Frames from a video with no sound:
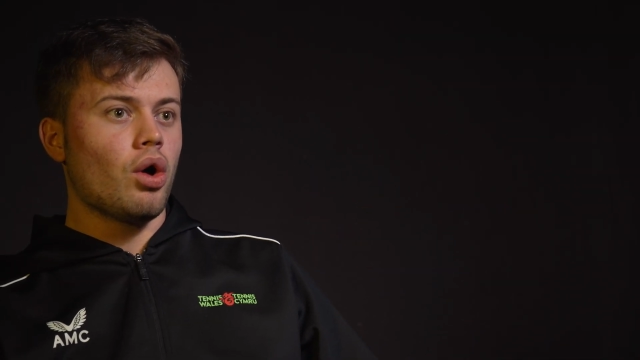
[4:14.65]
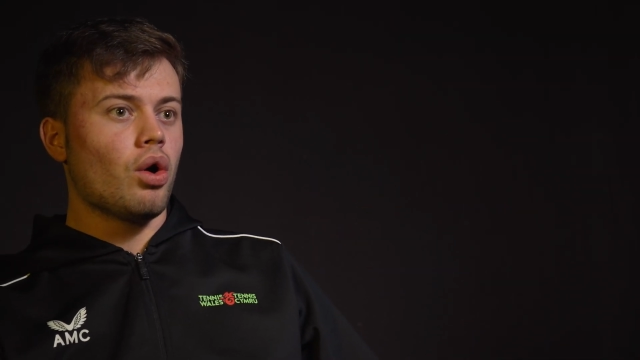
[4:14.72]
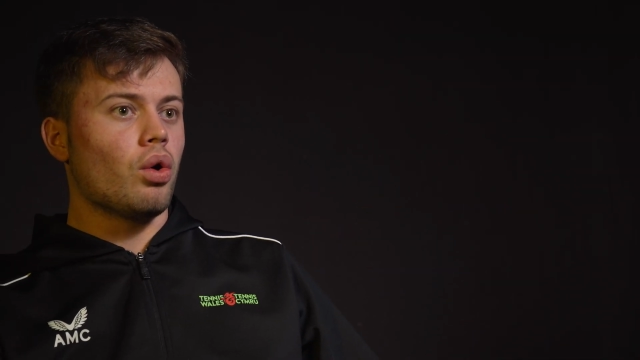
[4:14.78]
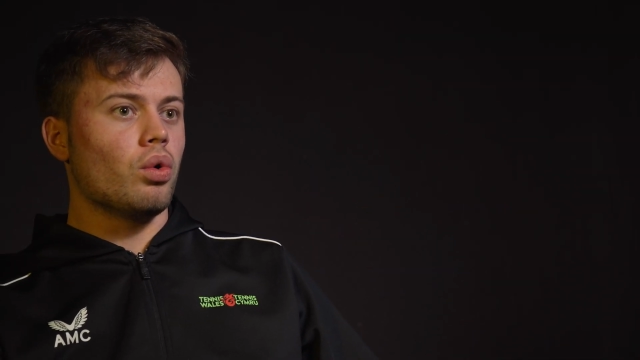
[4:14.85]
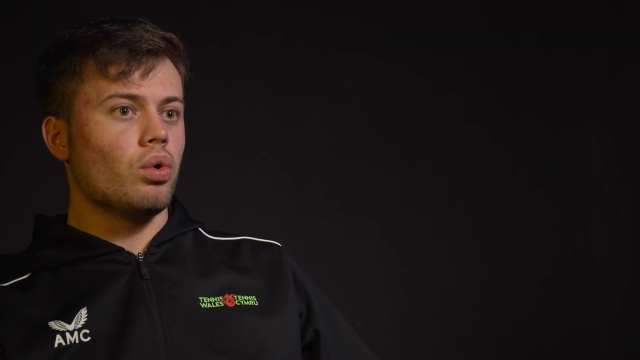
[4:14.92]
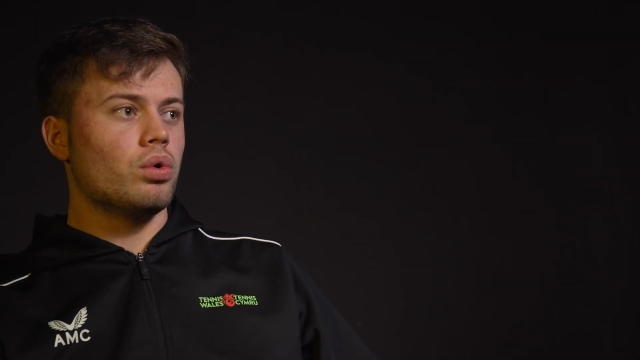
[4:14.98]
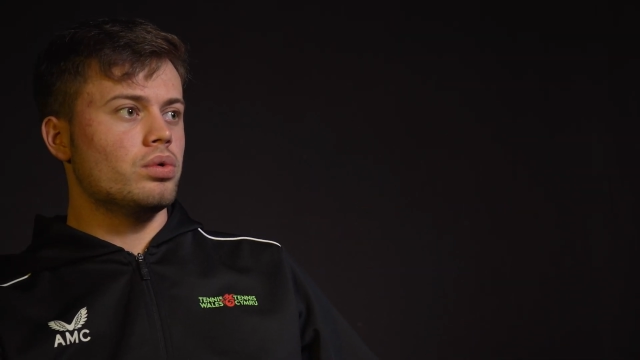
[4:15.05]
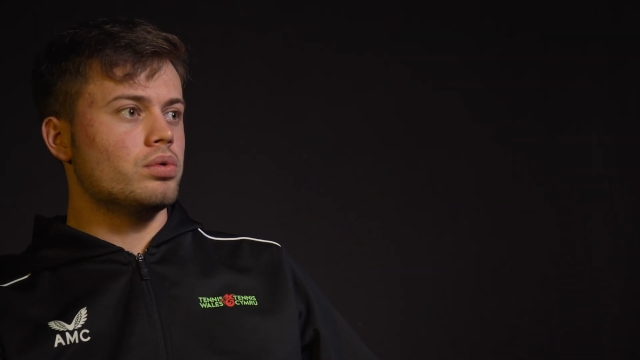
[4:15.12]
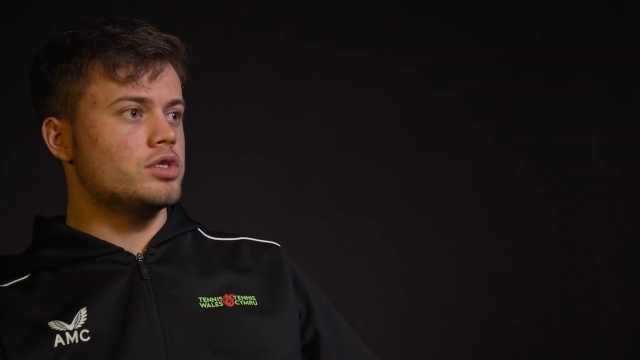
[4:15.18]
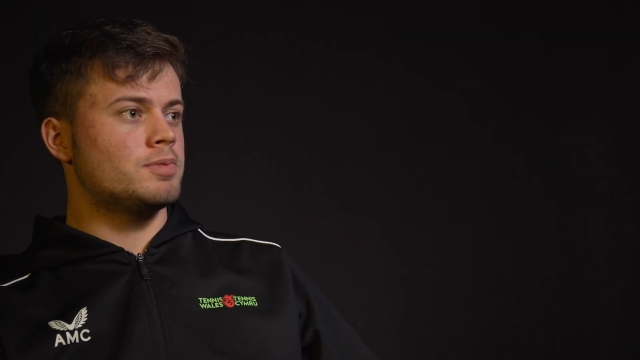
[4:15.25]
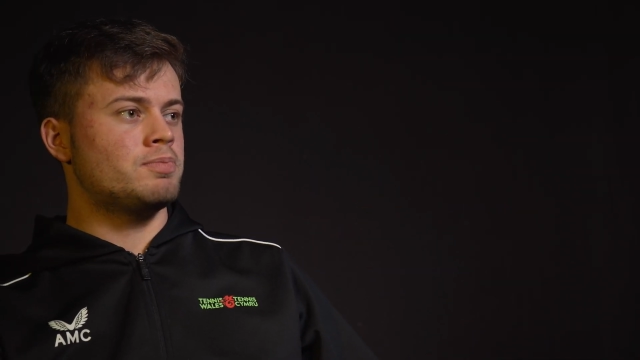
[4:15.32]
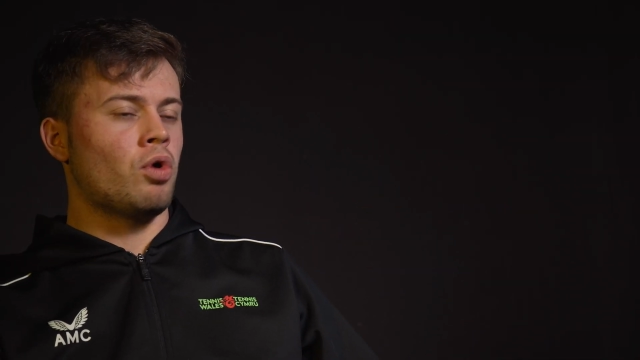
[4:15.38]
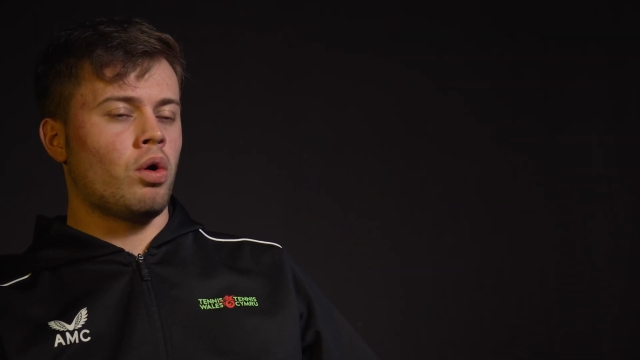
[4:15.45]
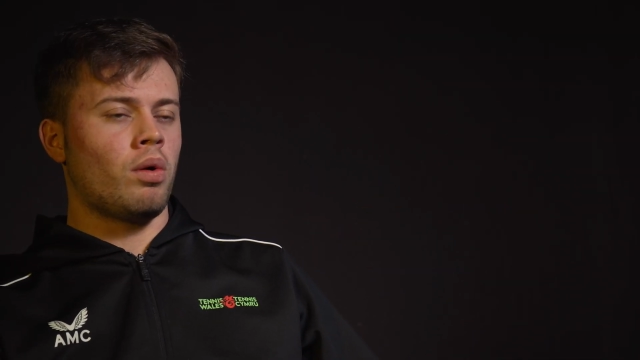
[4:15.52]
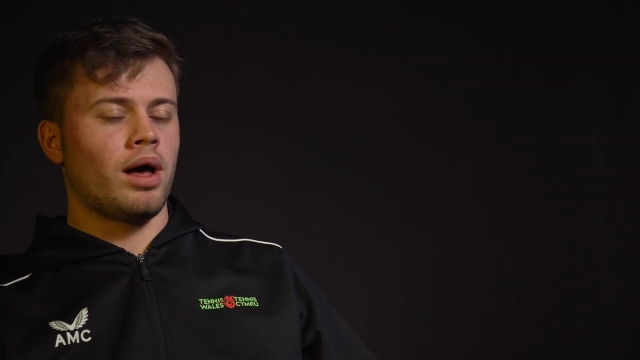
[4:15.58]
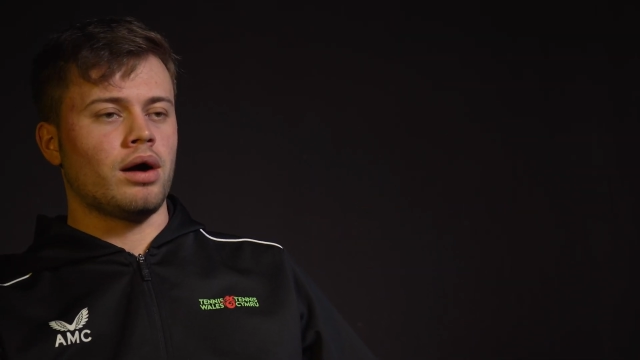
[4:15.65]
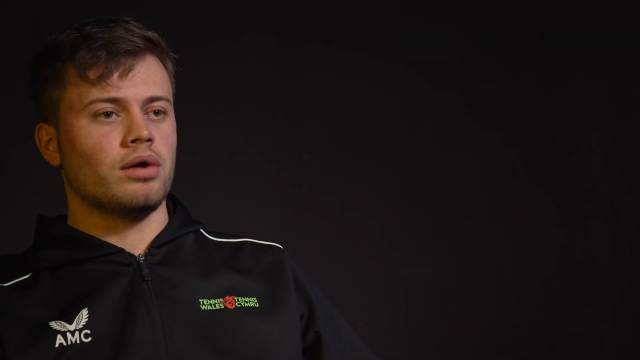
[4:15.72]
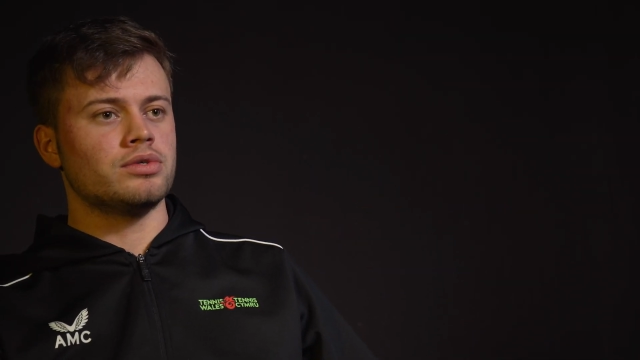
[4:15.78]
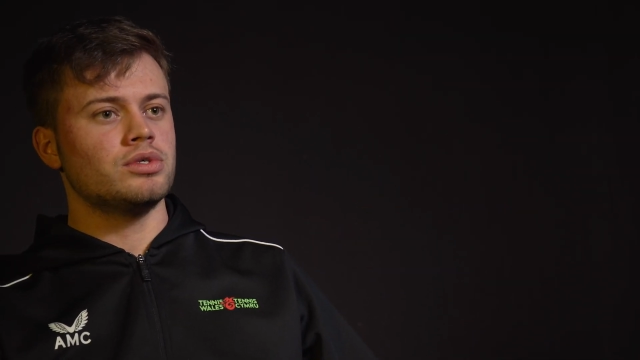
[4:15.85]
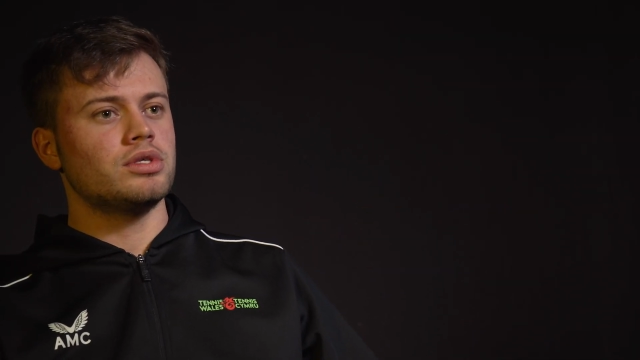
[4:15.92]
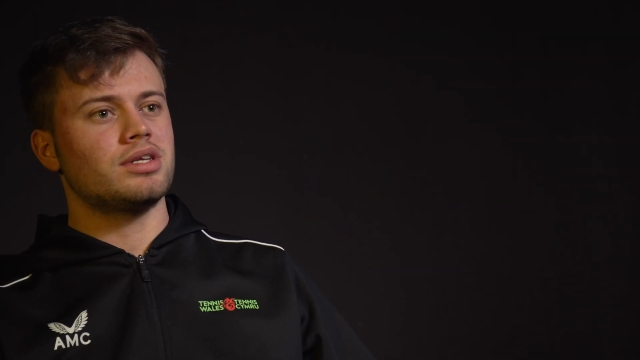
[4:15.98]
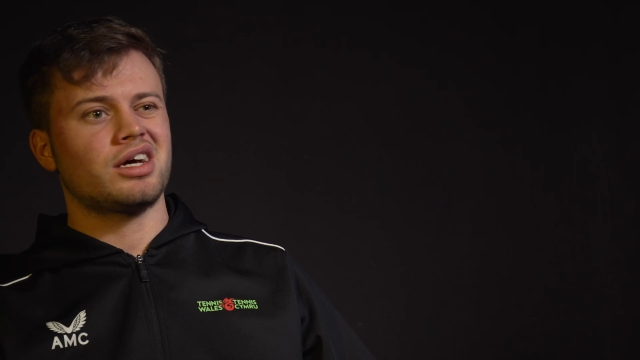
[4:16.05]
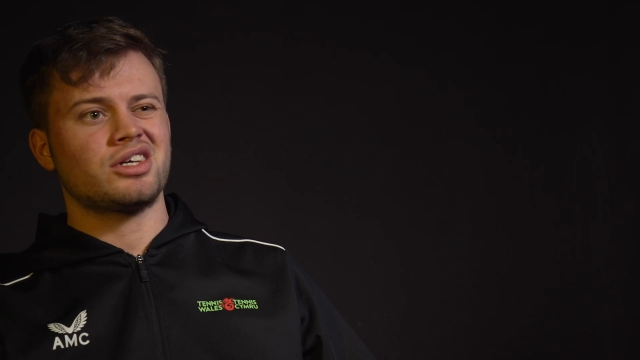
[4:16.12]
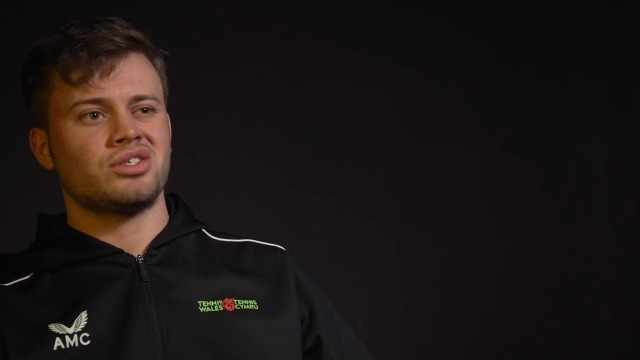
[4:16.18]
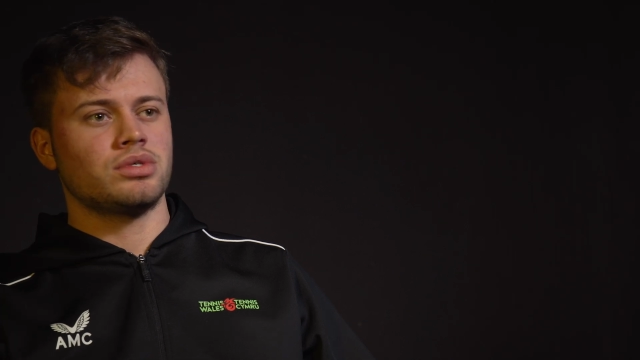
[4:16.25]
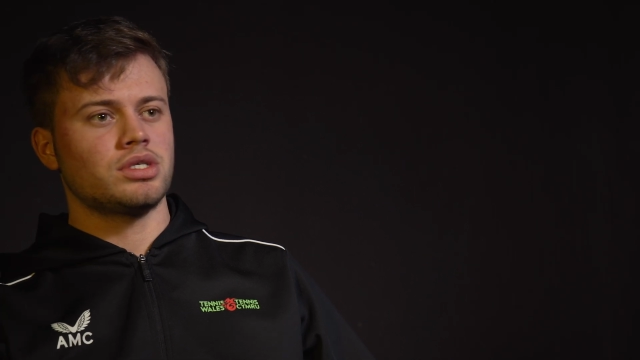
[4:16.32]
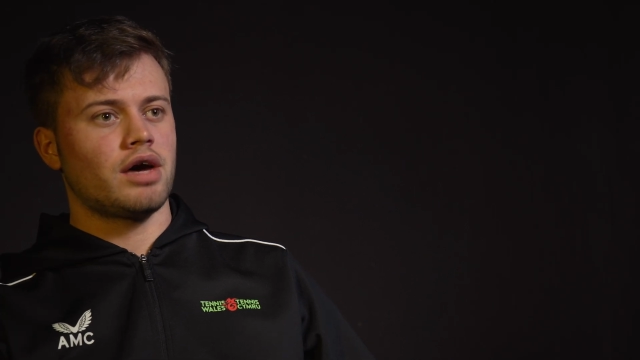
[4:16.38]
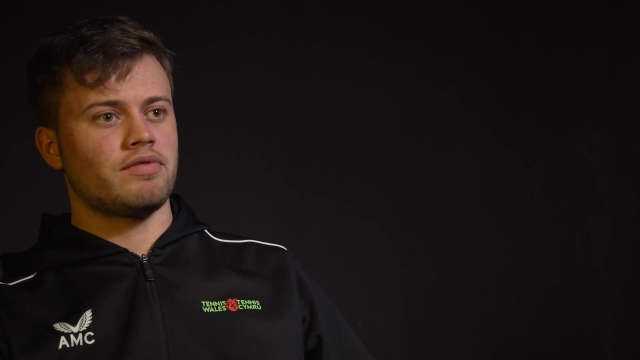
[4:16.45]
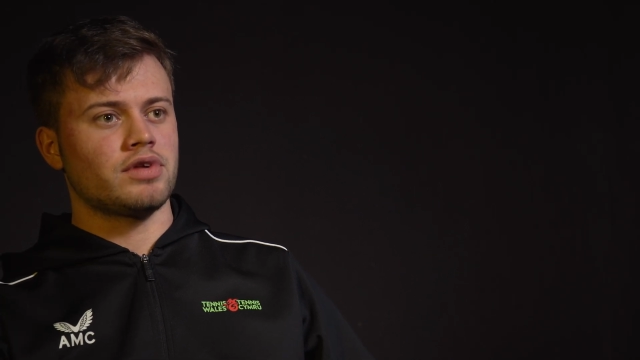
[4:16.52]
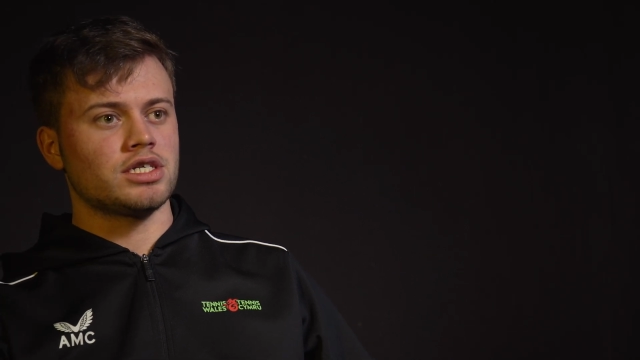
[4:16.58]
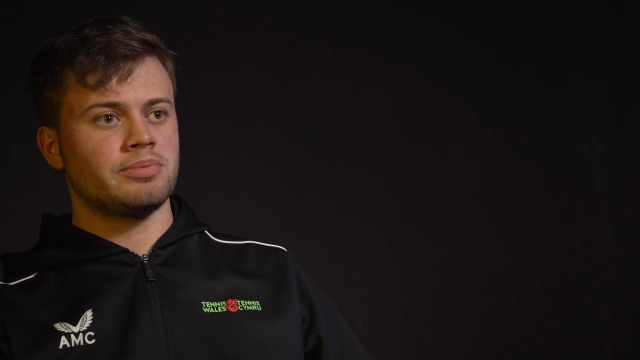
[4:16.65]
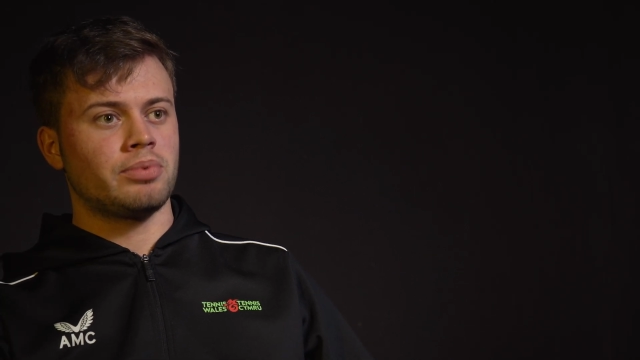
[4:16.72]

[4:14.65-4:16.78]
All Sport Wales, all the national governing